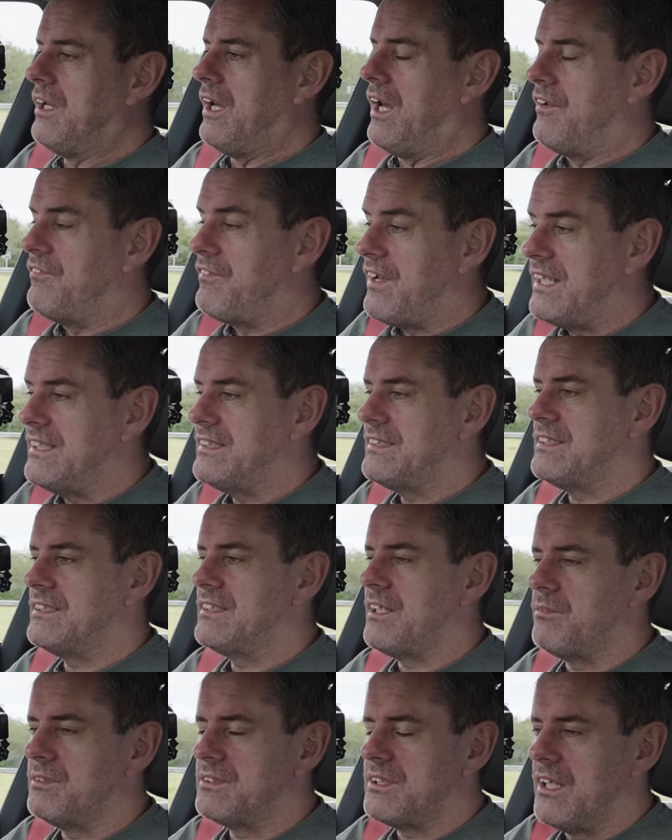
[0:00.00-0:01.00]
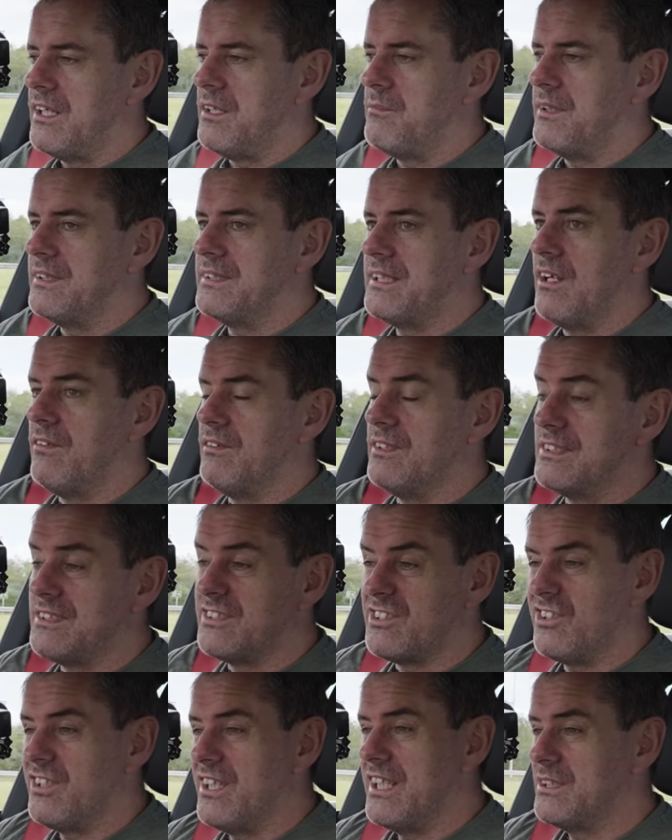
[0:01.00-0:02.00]
event that was on in Mondello on
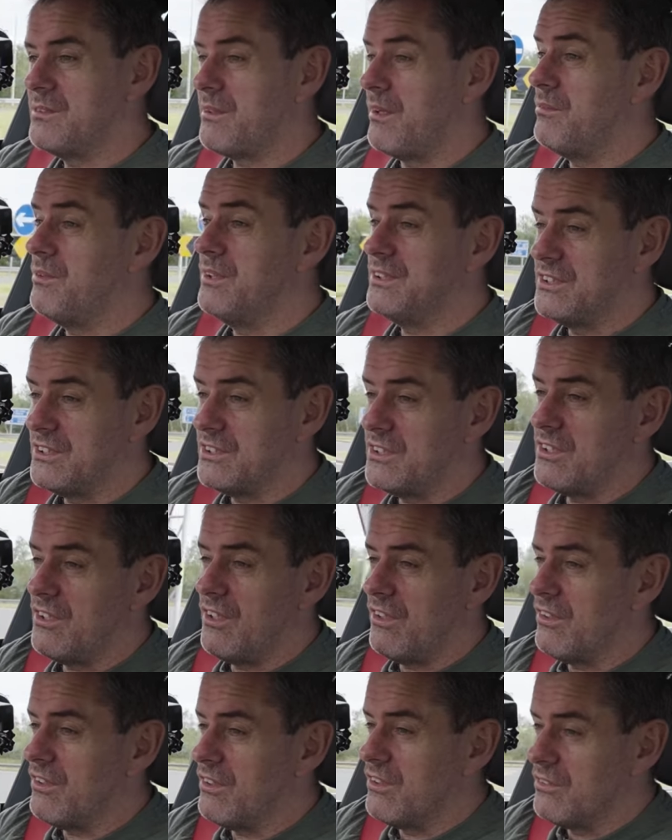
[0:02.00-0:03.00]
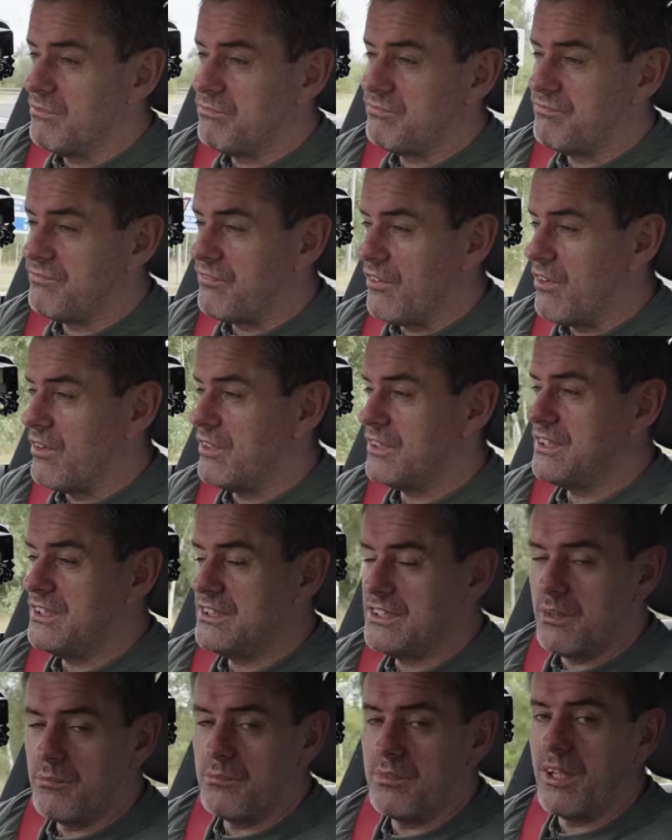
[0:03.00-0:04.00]
Sundays, which is another 40
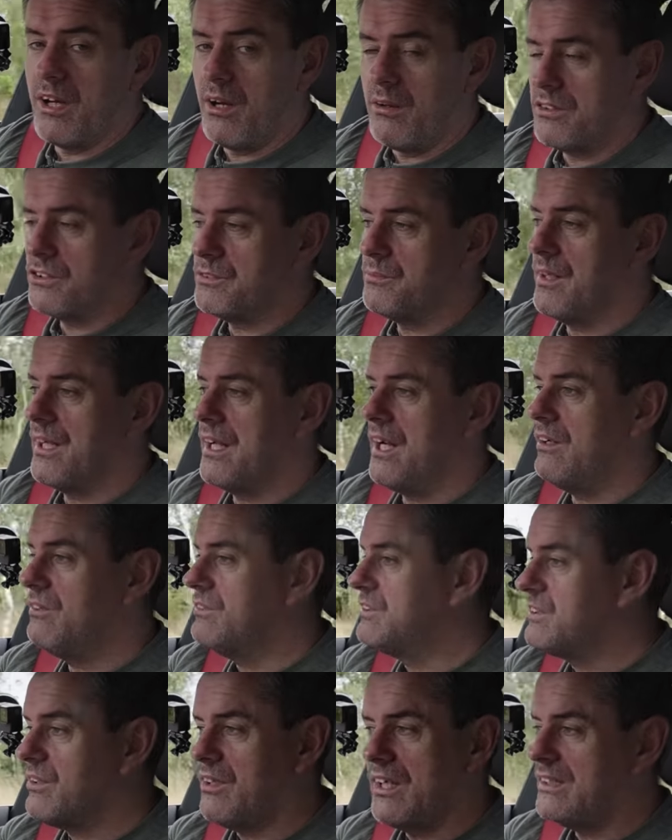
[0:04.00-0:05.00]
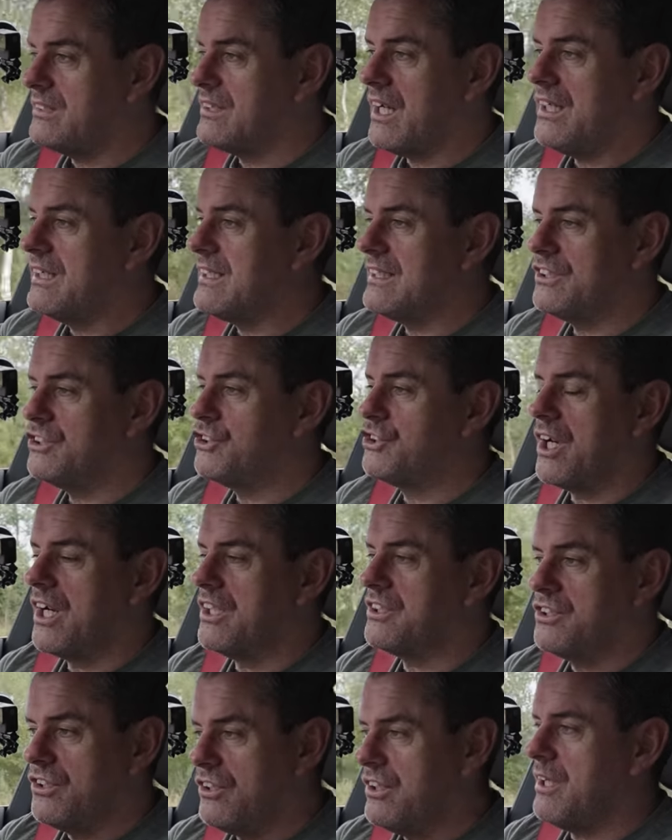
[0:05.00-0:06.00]
something kilometers from my house. So I didn't
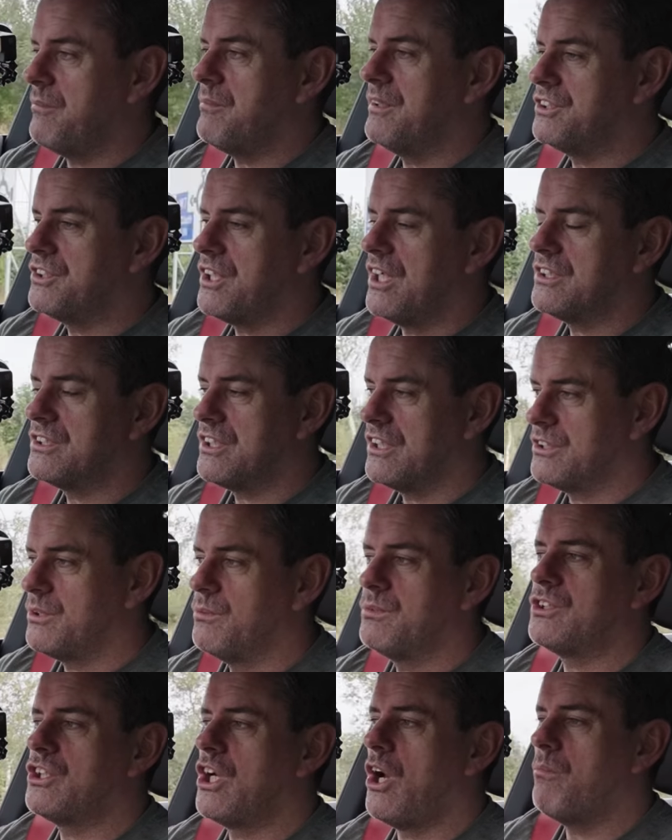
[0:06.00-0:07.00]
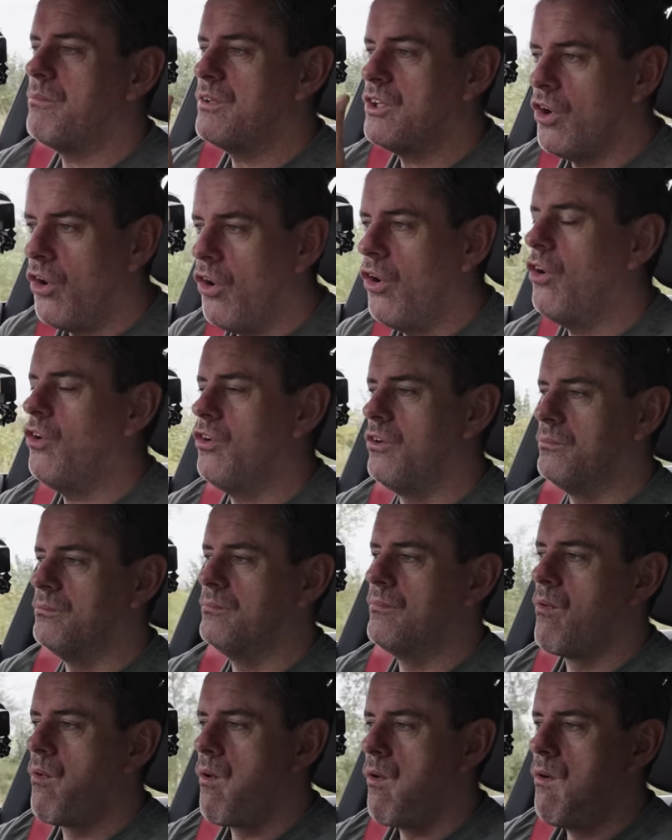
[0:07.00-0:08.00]
charge. The only time I charged because I was coming
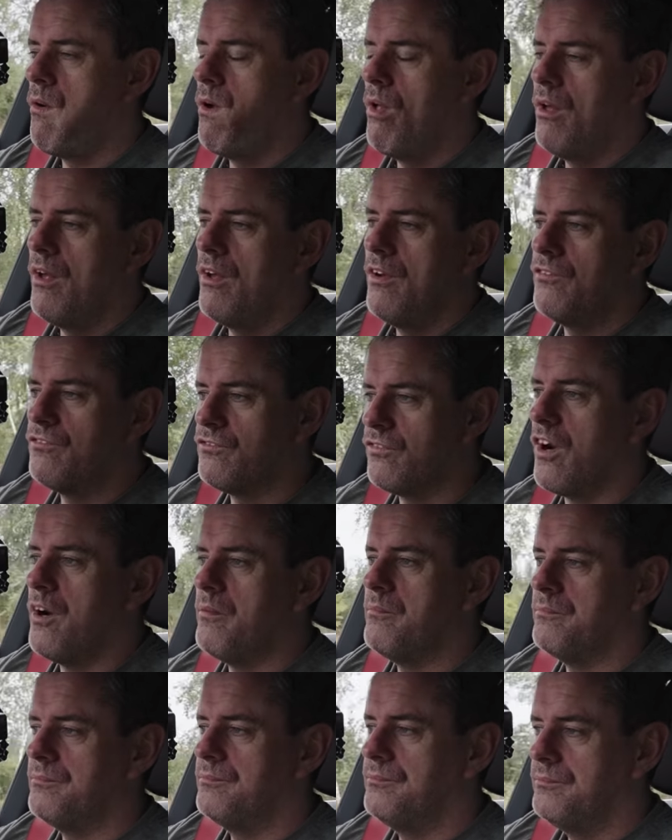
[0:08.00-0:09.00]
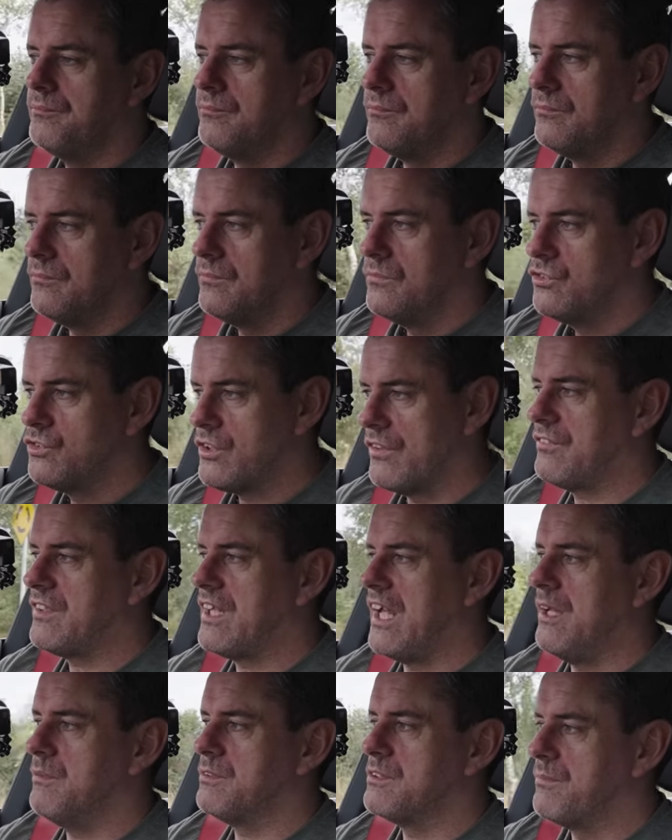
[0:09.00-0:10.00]
home from Drift
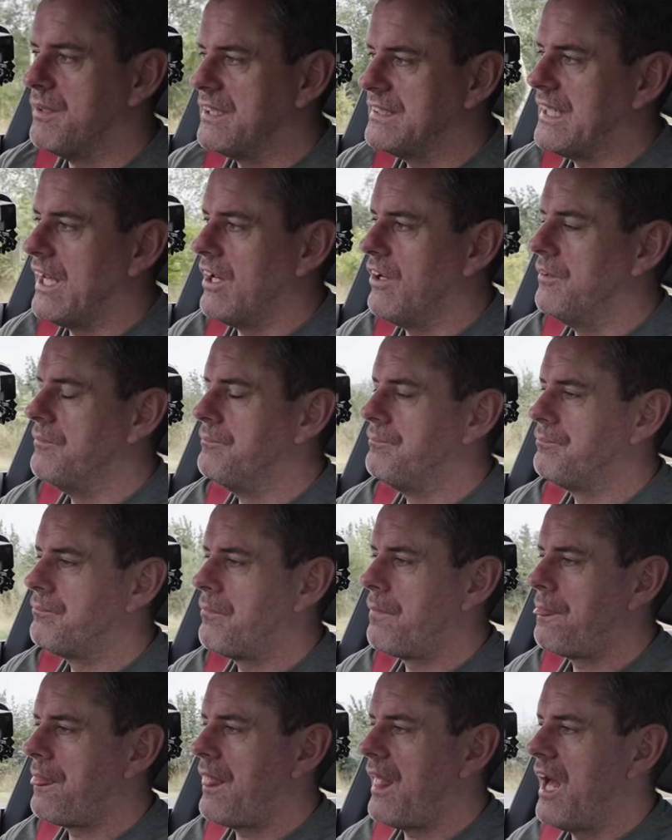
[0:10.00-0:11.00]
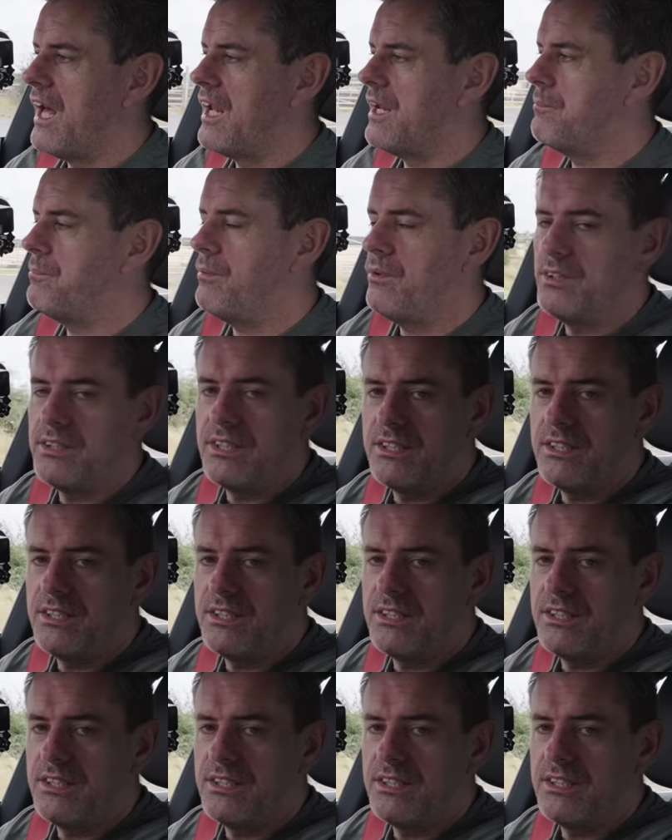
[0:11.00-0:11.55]
Games Mondello, and I pulled